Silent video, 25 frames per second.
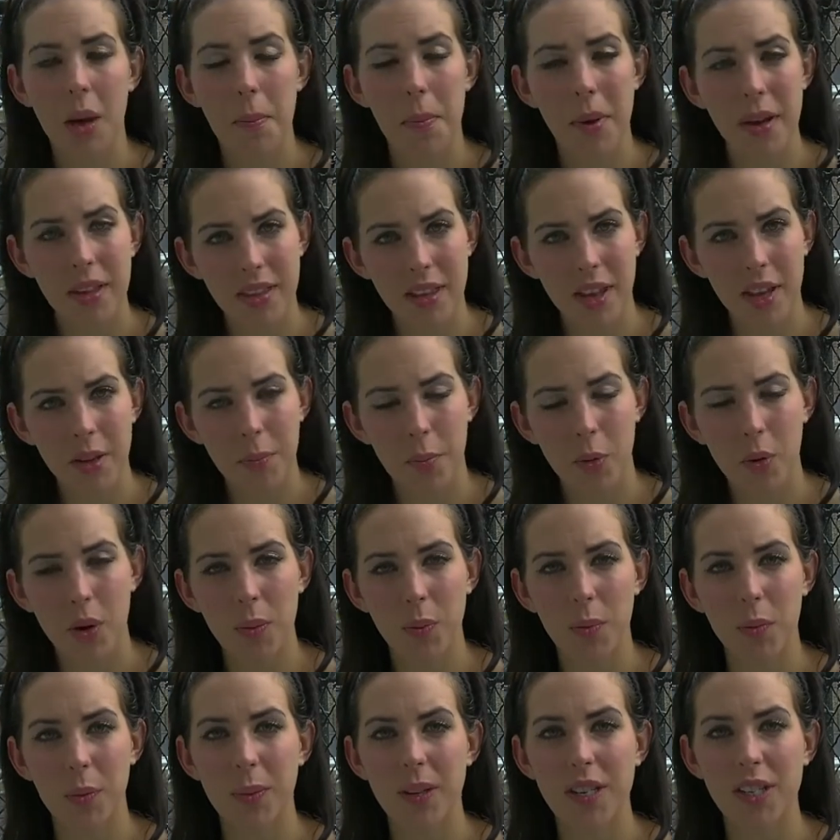My third
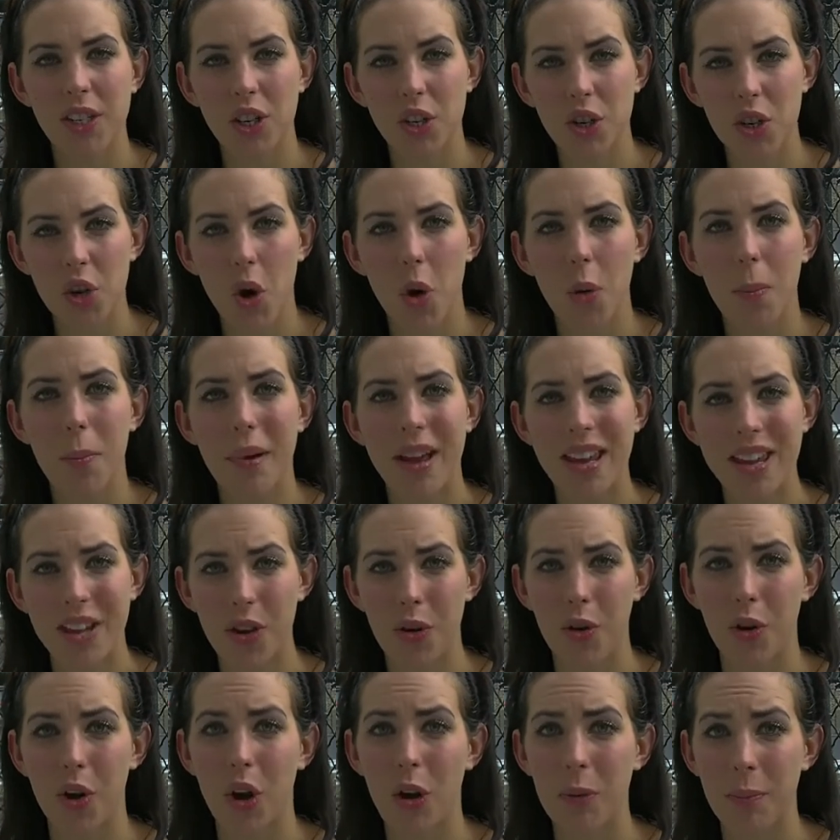point would be to not make
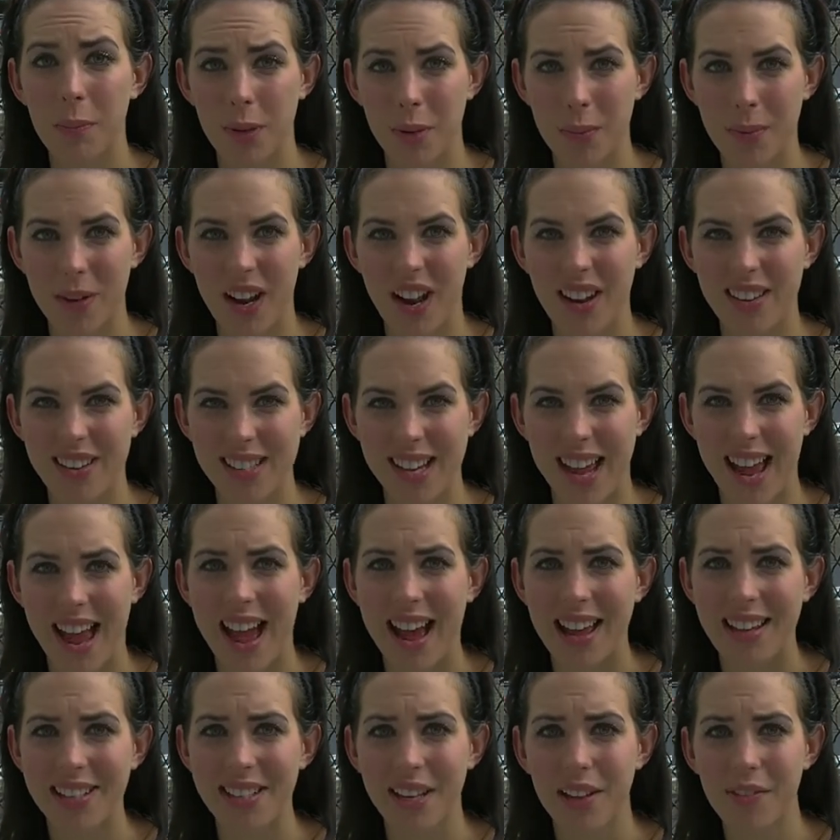your compliment
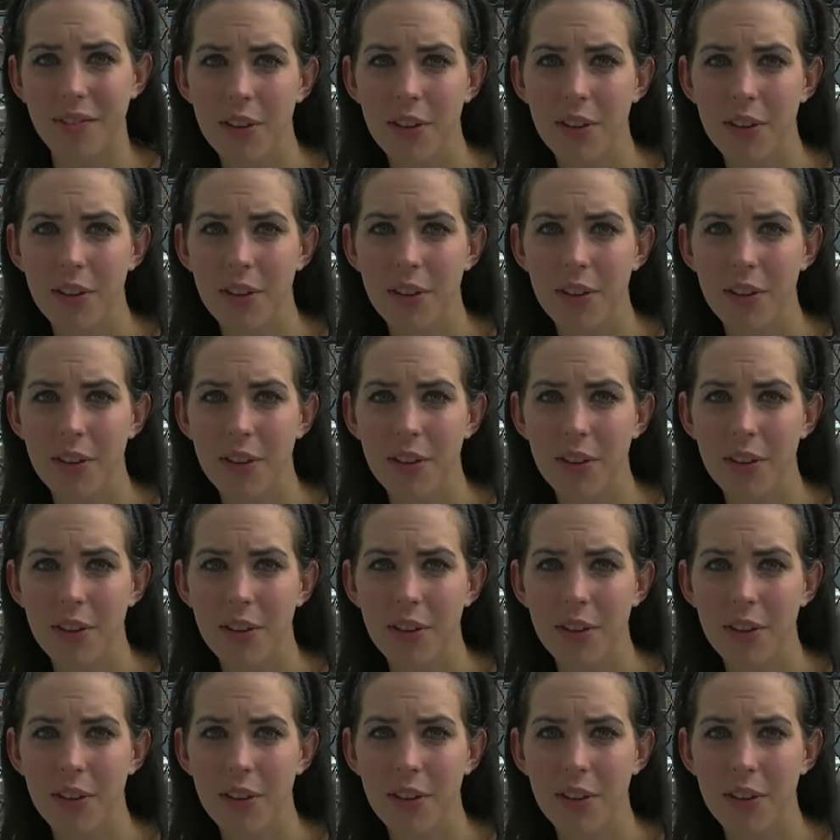underhand.